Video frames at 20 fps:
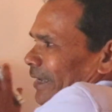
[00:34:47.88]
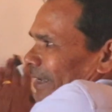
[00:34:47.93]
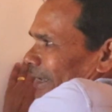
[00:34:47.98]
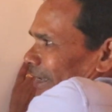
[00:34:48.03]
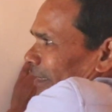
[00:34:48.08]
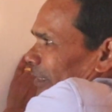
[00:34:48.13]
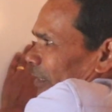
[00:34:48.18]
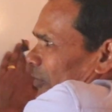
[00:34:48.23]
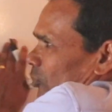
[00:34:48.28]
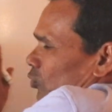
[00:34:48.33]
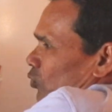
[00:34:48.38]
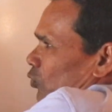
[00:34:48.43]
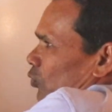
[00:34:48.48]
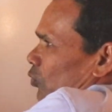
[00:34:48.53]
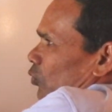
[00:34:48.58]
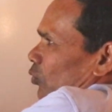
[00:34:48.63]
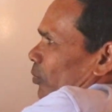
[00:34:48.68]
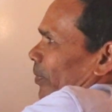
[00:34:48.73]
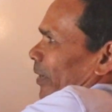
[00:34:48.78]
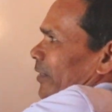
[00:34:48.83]
a raised to
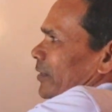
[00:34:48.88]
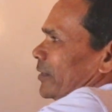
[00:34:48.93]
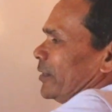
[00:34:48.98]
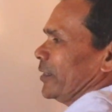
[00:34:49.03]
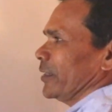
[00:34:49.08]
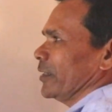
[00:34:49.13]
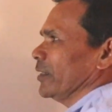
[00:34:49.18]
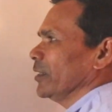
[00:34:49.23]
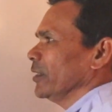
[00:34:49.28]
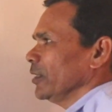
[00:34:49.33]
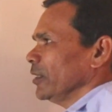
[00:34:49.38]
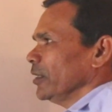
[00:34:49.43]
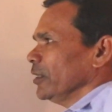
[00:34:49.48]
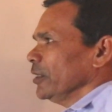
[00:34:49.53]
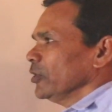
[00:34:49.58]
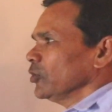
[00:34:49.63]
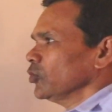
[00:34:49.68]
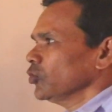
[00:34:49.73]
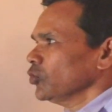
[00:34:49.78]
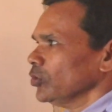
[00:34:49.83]
2 by 3.
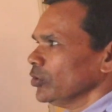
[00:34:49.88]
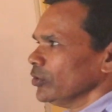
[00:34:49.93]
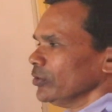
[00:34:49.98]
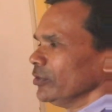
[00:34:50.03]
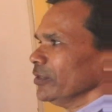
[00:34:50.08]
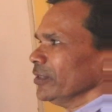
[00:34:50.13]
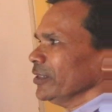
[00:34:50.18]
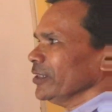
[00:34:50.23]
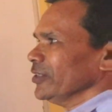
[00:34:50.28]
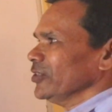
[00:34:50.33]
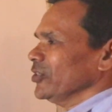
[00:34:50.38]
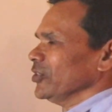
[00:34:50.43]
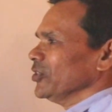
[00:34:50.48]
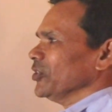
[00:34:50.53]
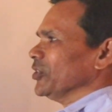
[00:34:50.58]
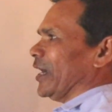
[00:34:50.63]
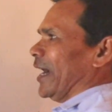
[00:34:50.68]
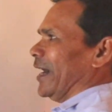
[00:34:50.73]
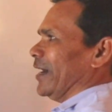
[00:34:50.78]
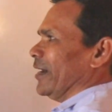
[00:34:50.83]
So this
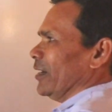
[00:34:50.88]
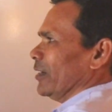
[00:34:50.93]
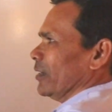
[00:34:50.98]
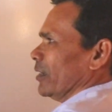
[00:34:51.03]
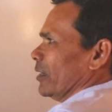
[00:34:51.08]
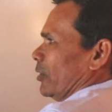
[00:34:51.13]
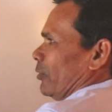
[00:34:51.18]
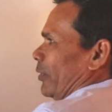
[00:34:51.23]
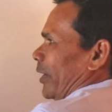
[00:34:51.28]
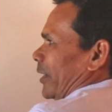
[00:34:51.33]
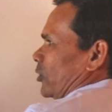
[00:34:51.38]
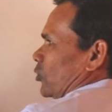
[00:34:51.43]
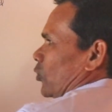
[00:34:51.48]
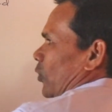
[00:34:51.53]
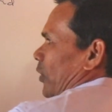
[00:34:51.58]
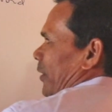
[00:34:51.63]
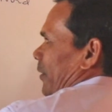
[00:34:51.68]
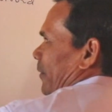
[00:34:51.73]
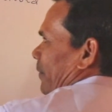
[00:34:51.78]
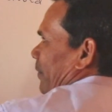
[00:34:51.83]
is standard curve
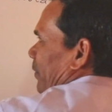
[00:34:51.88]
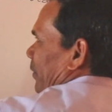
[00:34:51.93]
actually.